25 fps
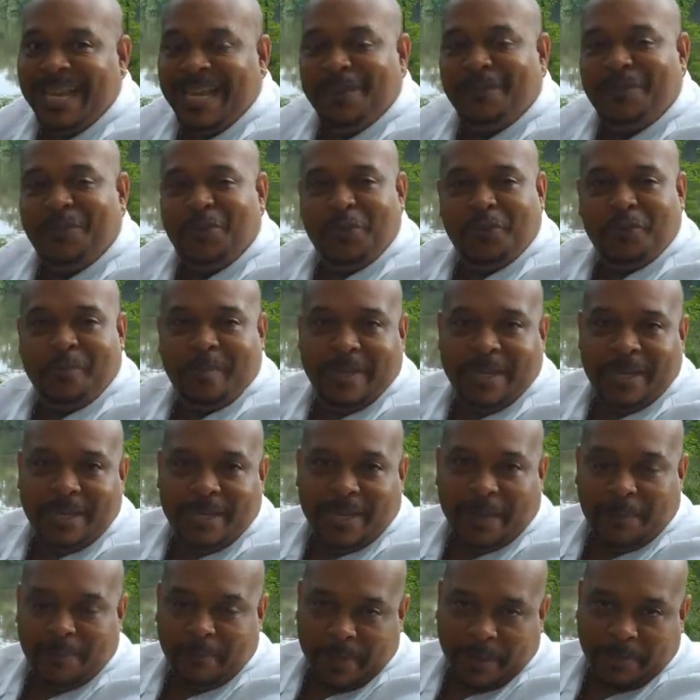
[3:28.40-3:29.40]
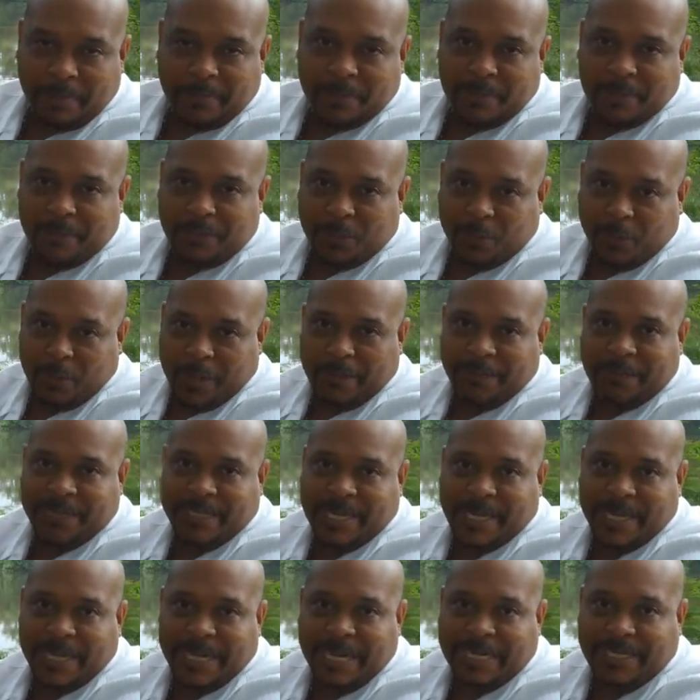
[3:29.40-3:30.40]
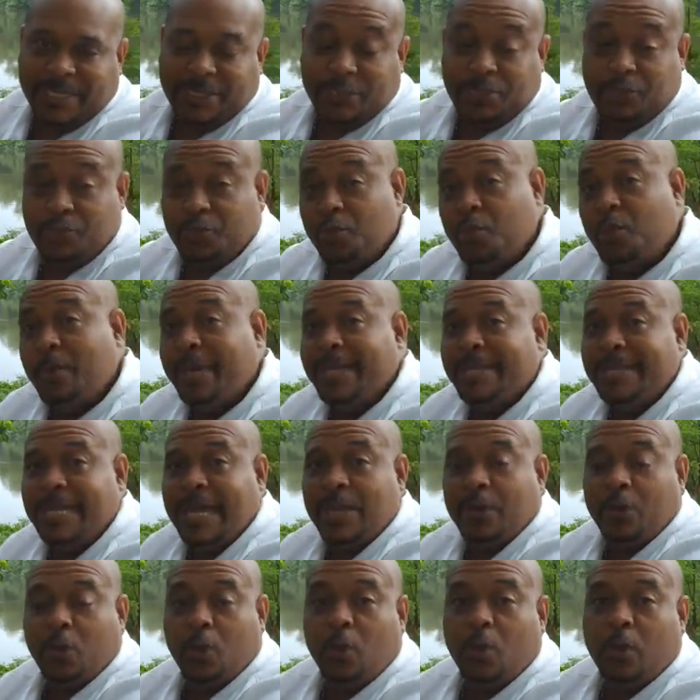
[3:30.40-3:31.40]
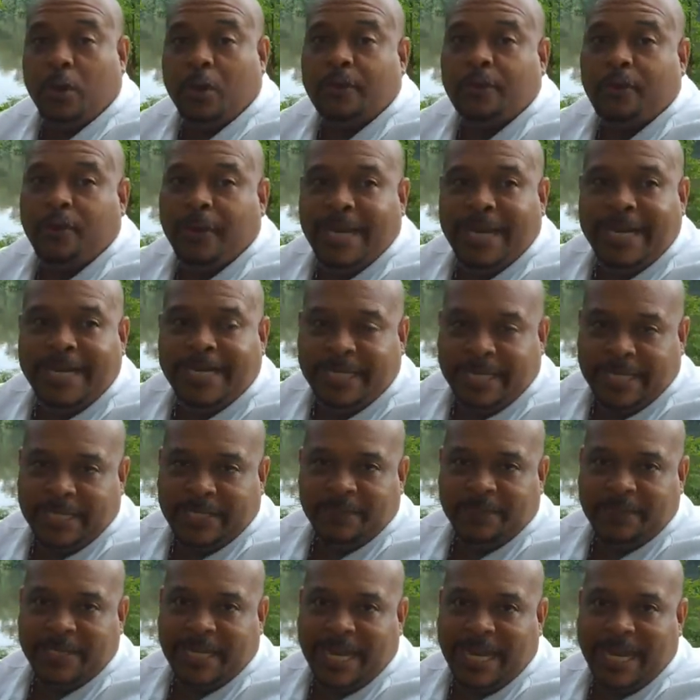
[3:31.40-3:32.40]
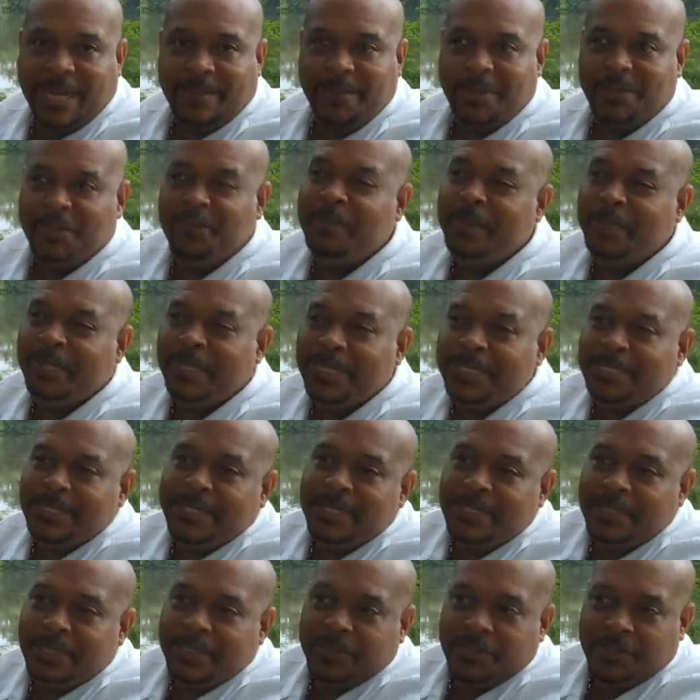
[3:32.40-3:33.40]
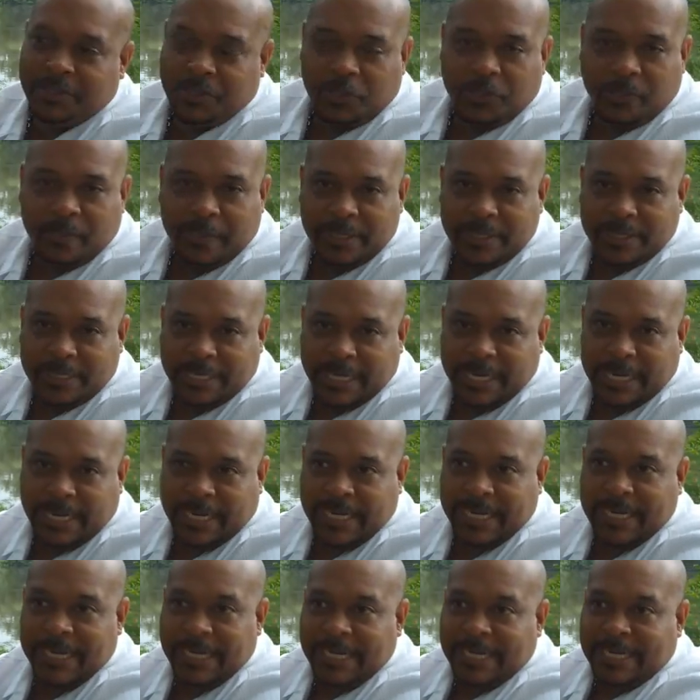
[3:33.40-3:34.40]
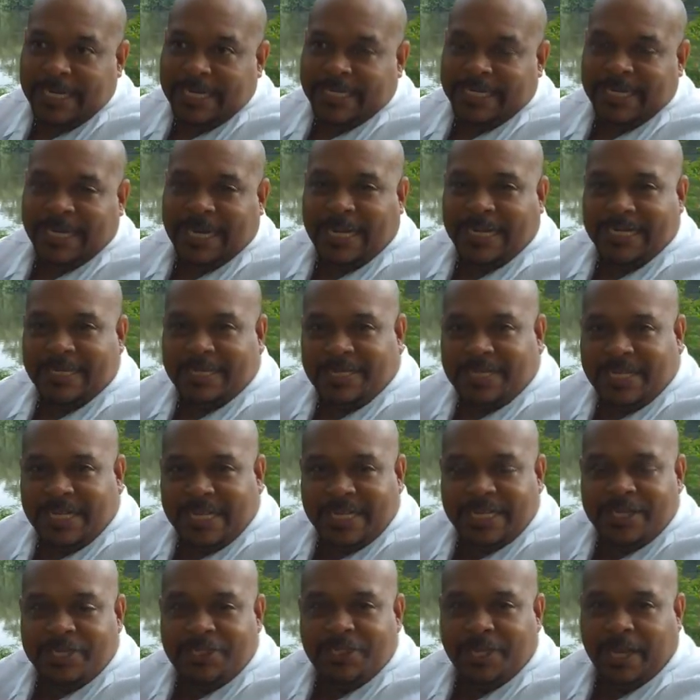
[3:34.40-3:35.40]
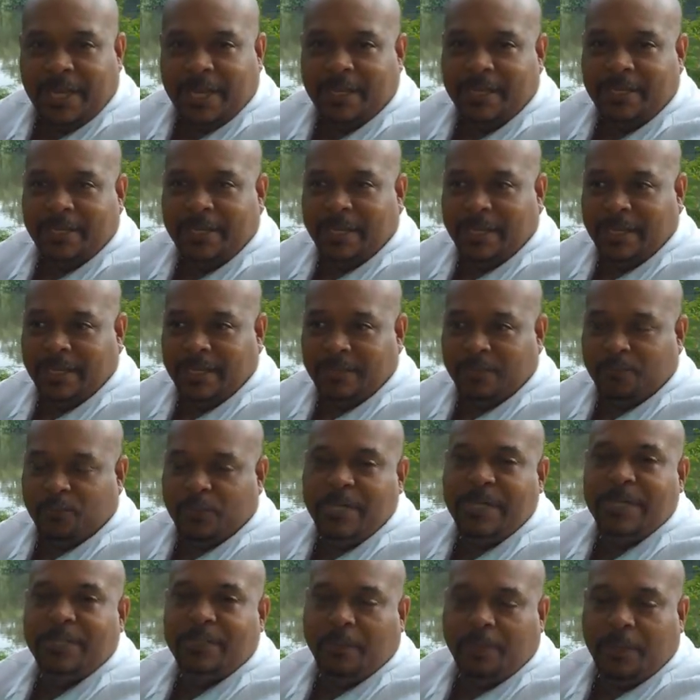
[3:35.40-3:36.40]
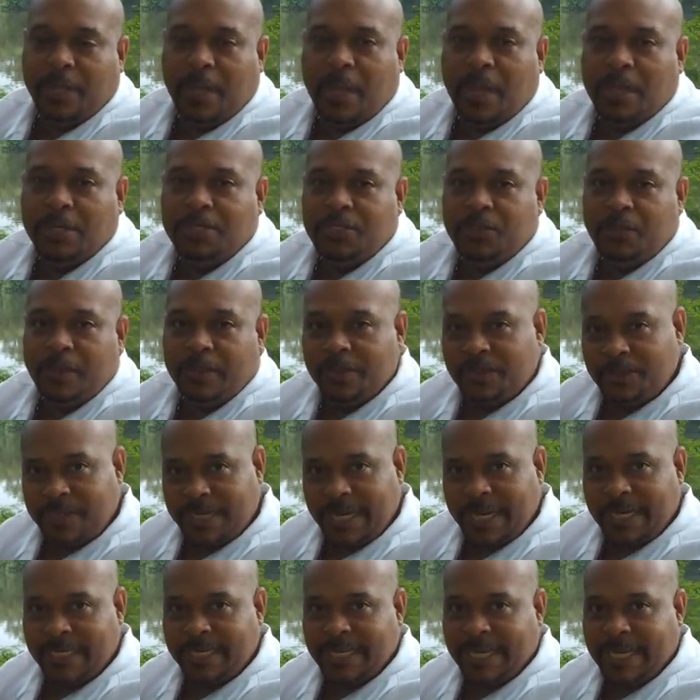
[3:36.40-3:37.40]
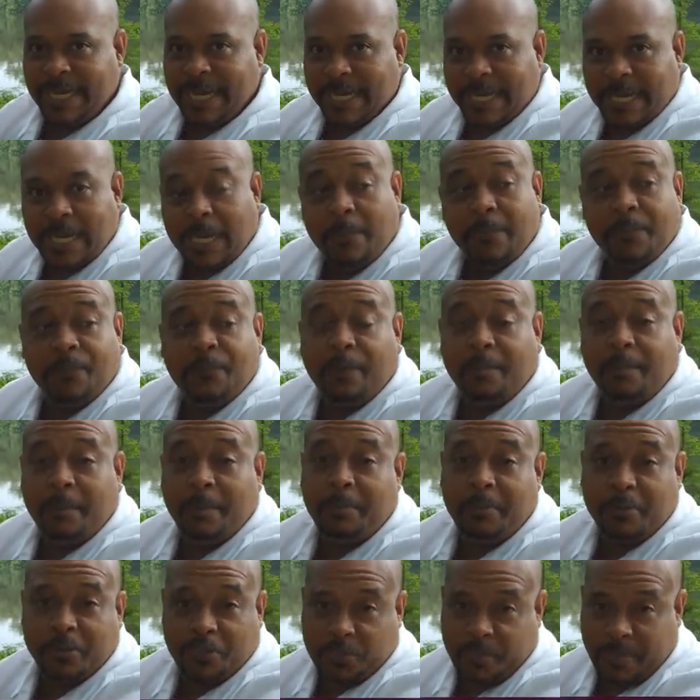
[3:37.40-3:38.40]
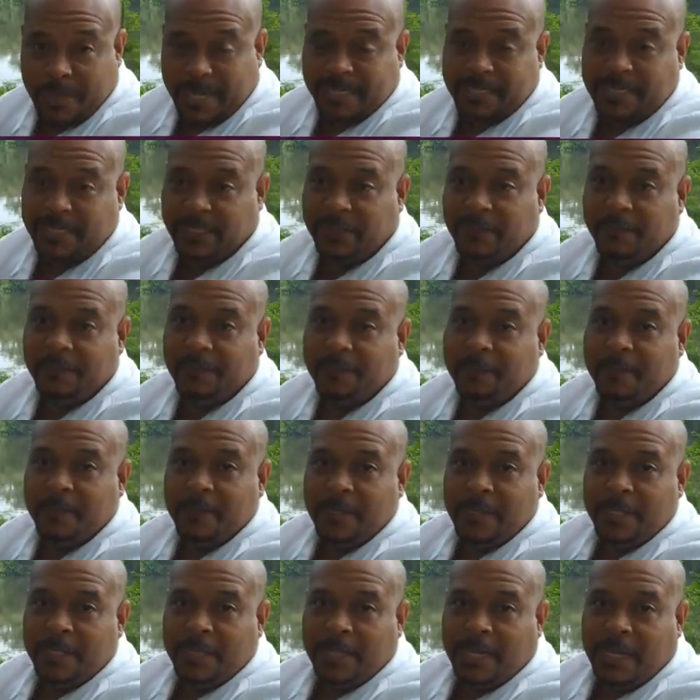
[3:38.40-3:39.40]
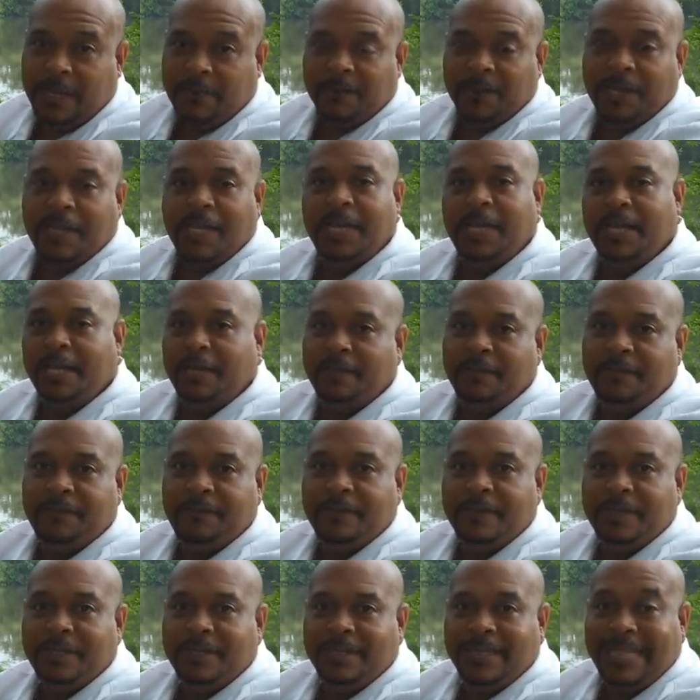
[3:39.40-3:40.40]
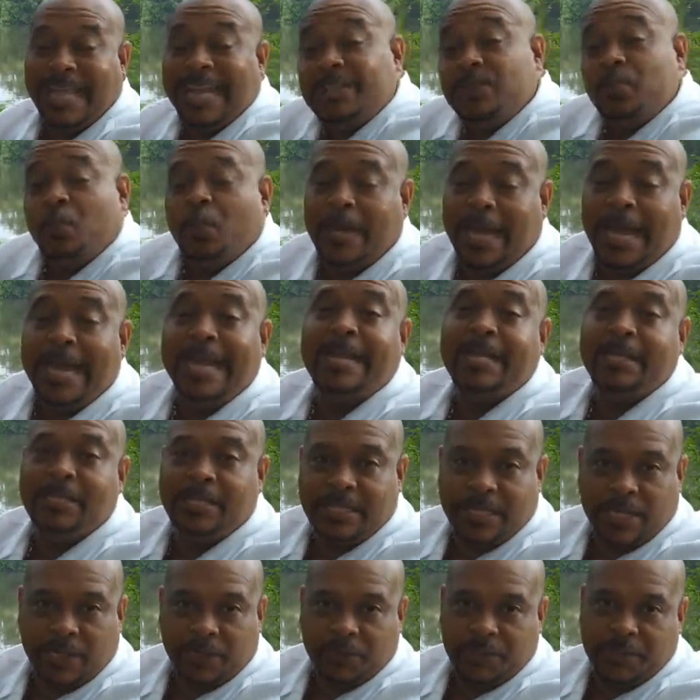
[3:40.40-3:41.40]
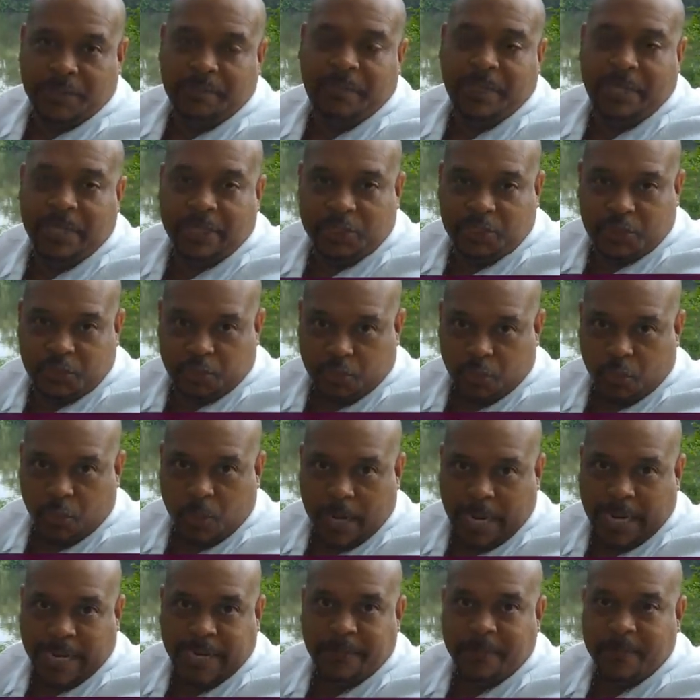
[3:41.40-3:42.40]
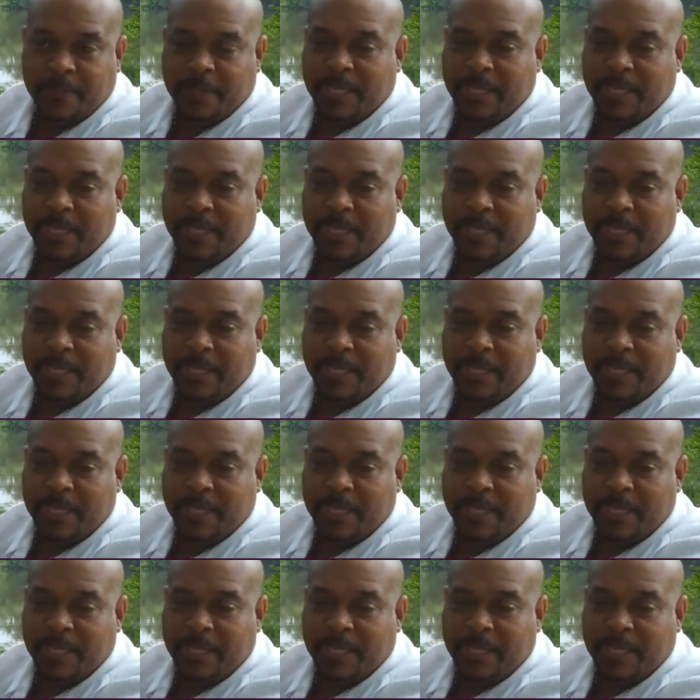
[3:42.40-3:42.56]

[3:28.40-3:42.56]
If you've been a member of the website at thetrueway.org for any length of time, and you've been listening to the sermons that I teach and reading the blog, you understand that I come from a perspective of love. That's what I consider to be the true way.